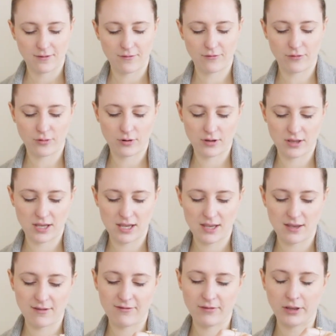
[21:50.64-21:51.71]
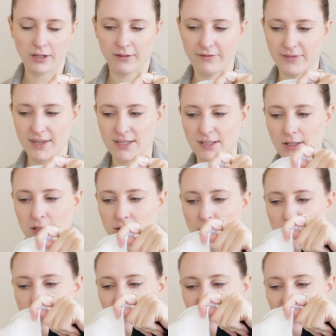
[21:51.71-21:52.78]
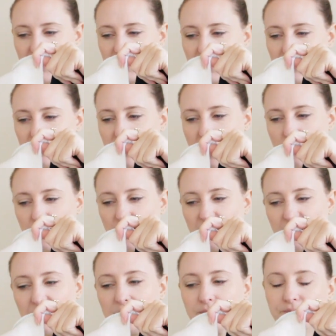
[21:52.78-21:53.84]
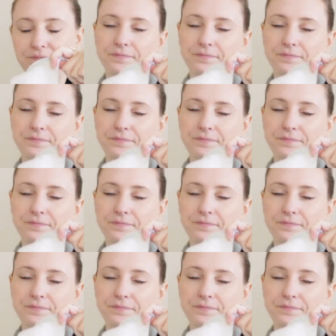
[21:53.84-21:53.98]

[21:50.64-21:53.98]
for the little faces. You put faces down here.